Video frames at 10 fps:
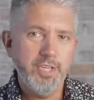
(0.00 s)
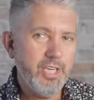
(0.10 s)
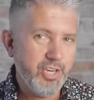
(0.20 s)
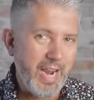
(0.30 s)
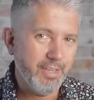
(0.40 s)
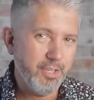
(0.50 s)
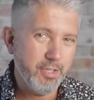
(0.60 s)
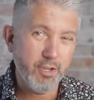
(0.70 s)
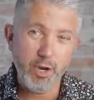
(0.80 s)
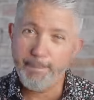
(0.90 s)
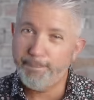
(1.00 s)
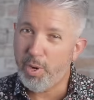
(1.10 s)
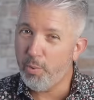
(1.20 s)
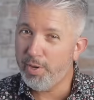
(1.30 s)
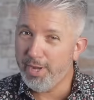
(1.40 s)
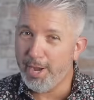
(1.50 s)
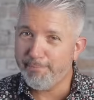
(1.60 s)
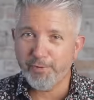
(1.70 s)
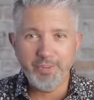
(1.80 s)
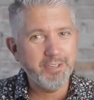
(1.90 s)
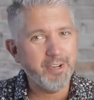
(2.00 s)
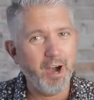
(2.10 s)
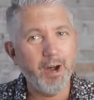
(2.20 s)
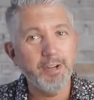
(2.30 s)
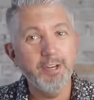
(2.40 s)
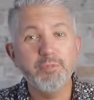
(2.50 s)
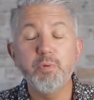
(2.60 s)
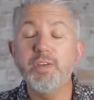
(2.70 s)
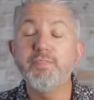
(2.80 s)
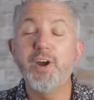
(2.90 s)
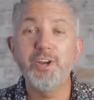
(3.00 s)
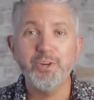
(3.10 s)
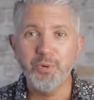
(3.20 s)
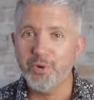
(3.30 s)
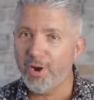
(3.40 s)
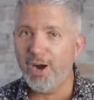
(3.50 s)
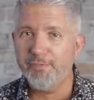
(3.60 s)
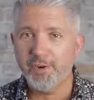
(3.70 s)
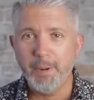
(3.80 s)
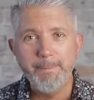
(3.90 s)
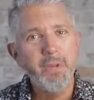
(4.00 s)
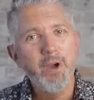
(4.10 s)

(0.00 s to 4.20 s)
Tiege Hanley is going to pony up for this audience with a very cool offer.